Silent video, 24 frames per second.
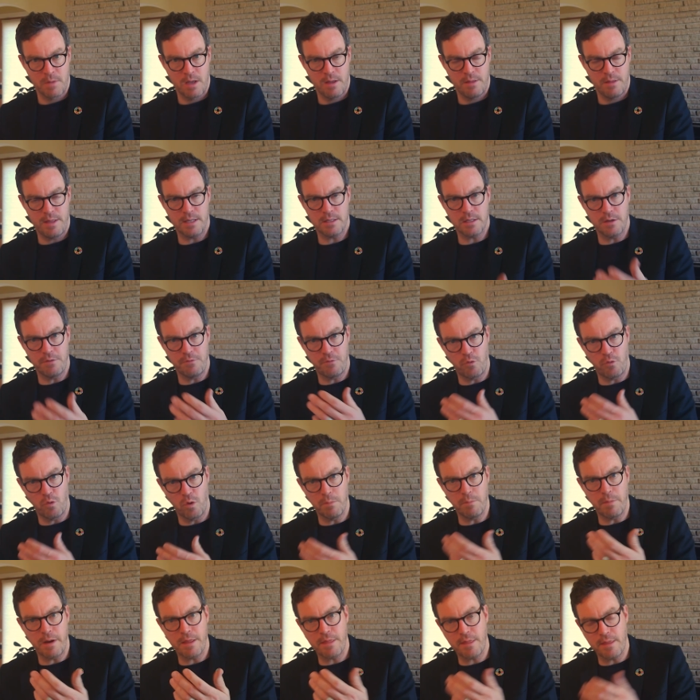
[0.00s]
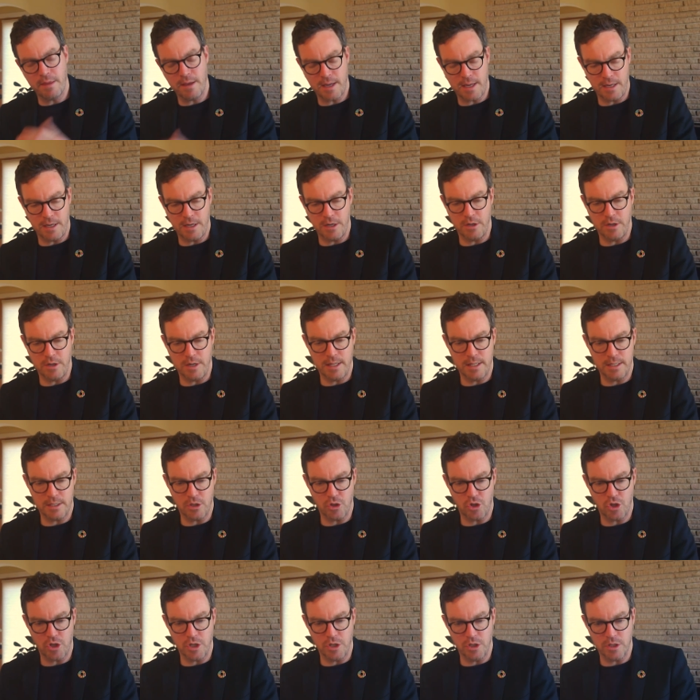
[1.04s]
That's informed my thinking here, and I'd like to
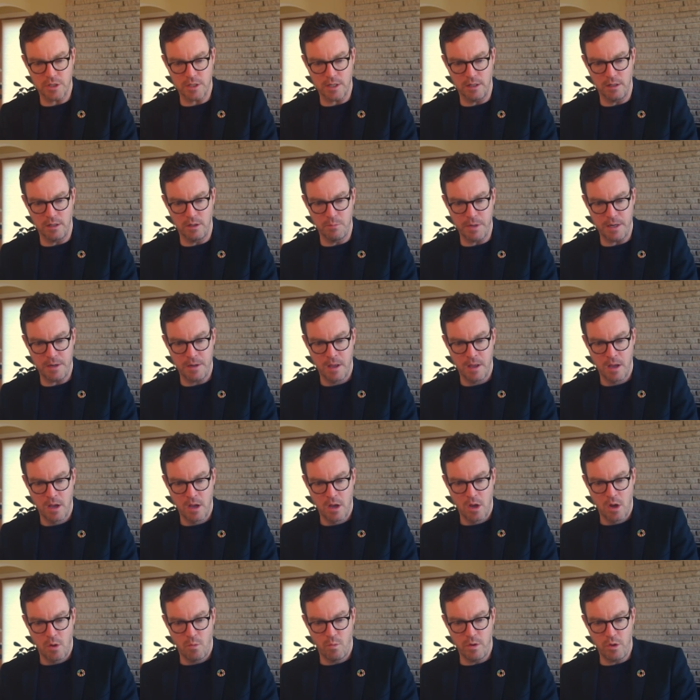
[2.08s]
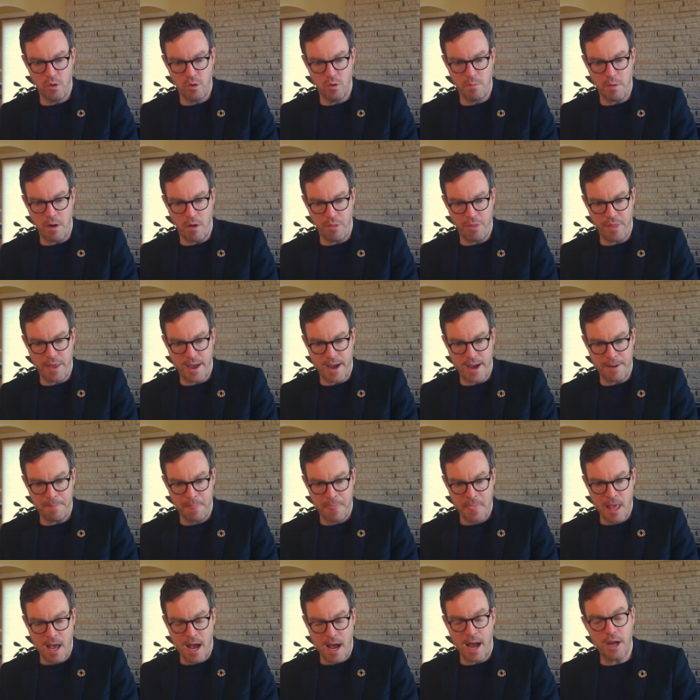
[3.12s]
share just a little bit with you about
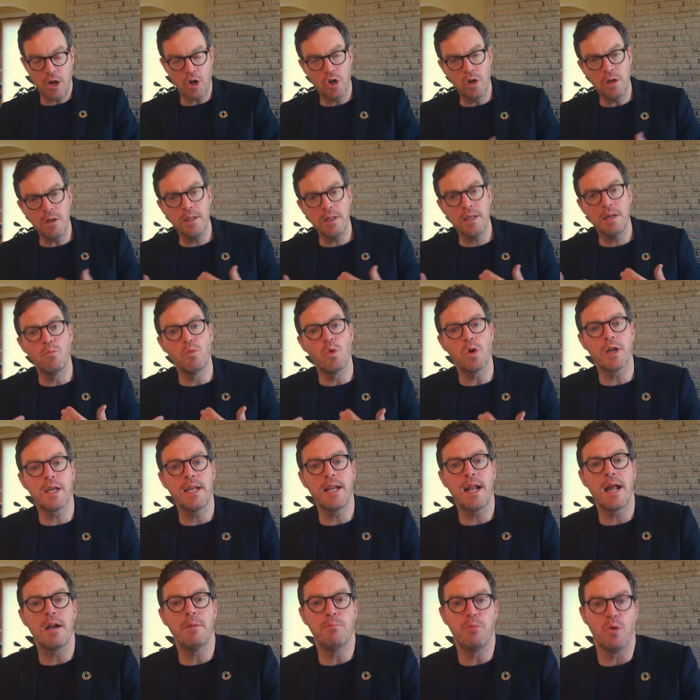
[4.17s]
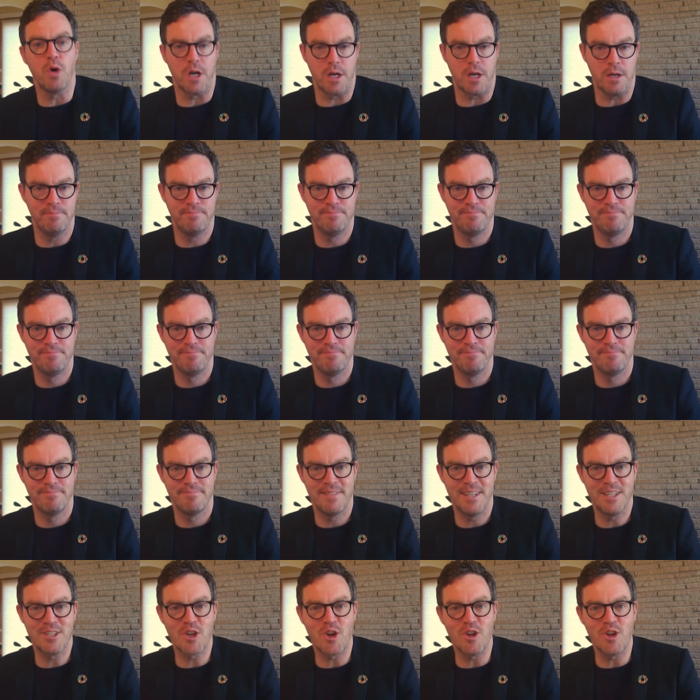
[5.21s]
that. I currently am working on a book.
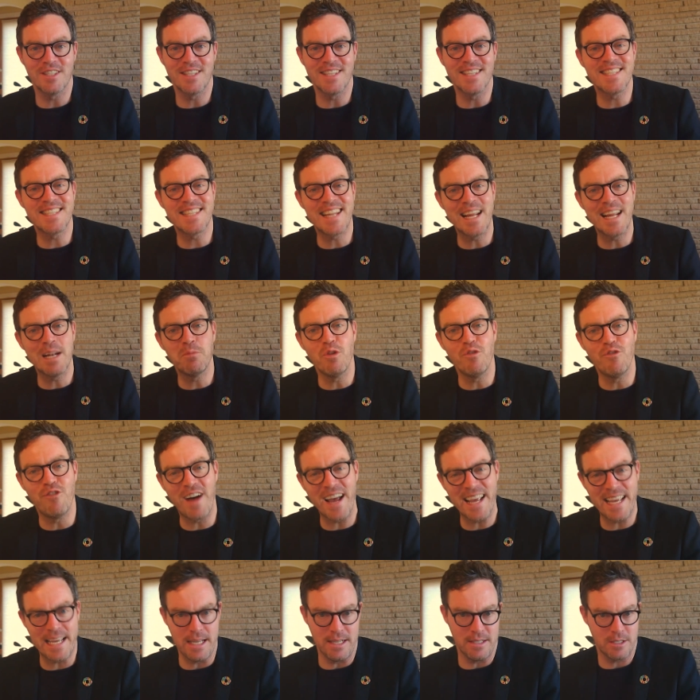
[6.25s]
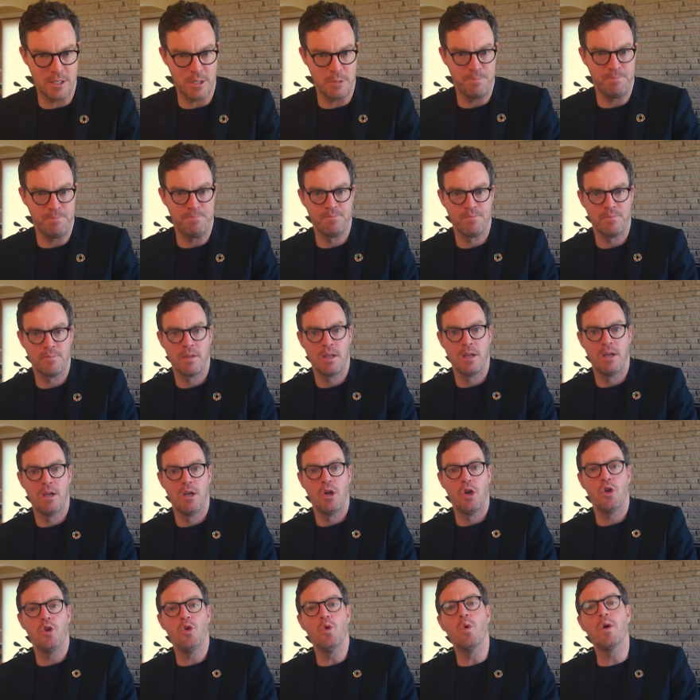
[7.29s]
It's called Sustainable Vikings,
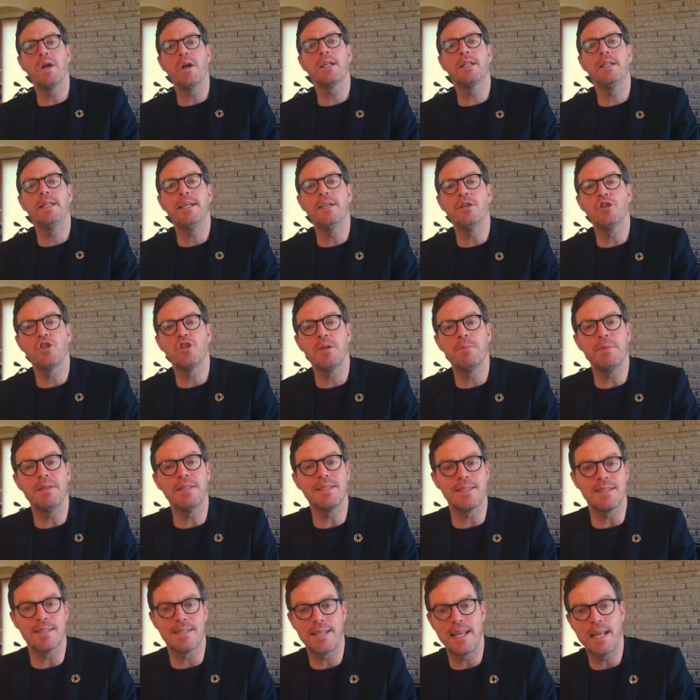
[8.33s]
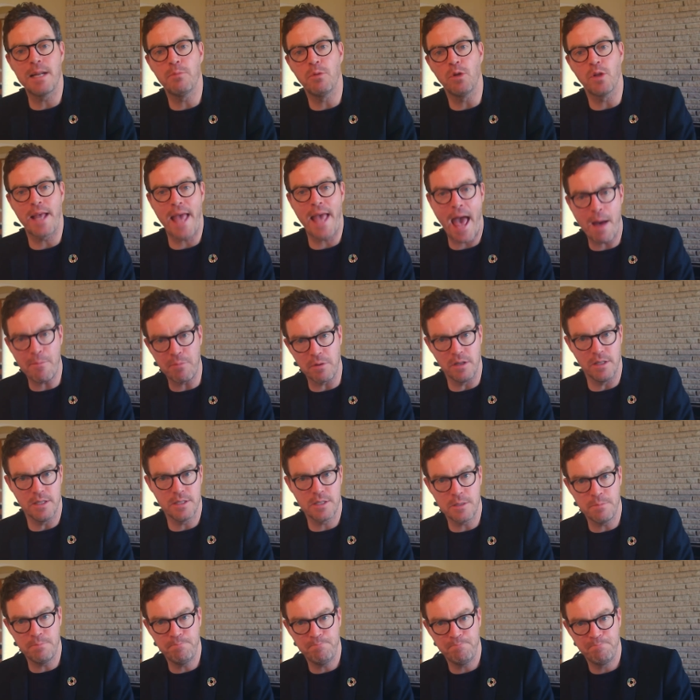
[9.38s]
Nordic Leadership and Sustainable
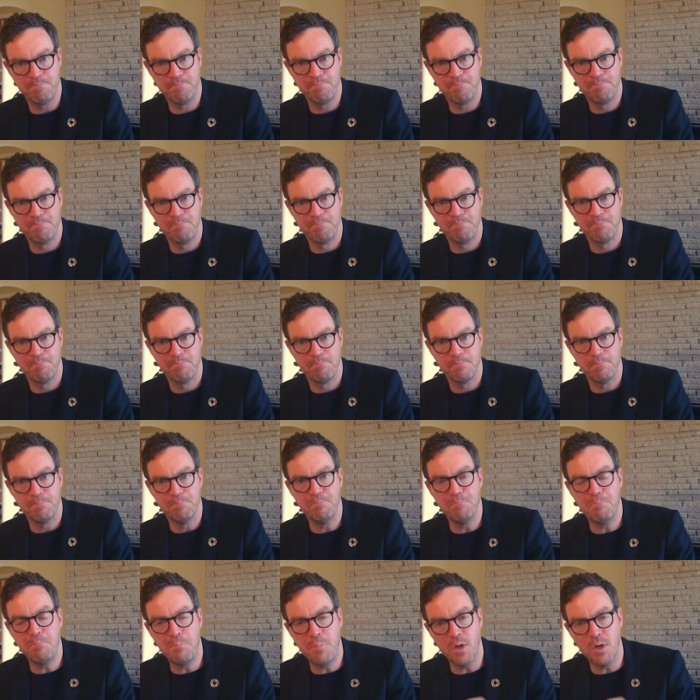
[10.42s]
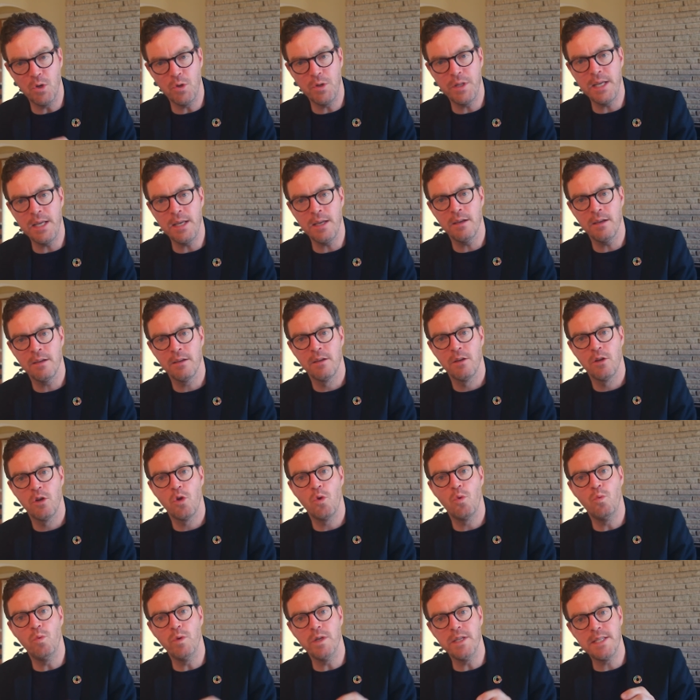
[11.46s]
Capitalism, Building
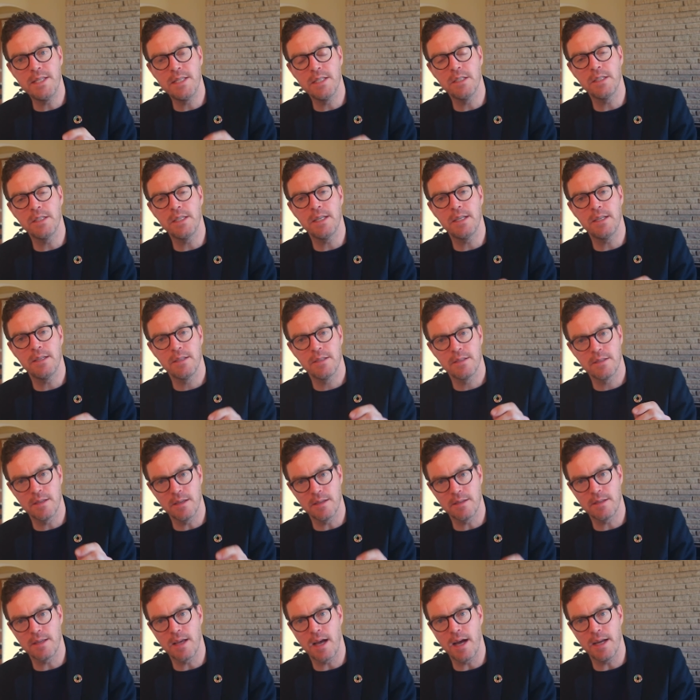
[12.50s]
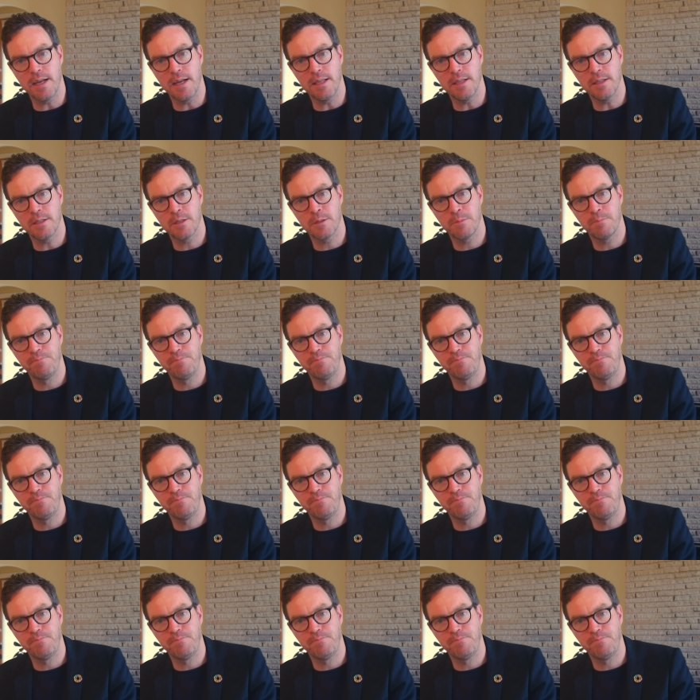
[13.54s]
Resilient Societies.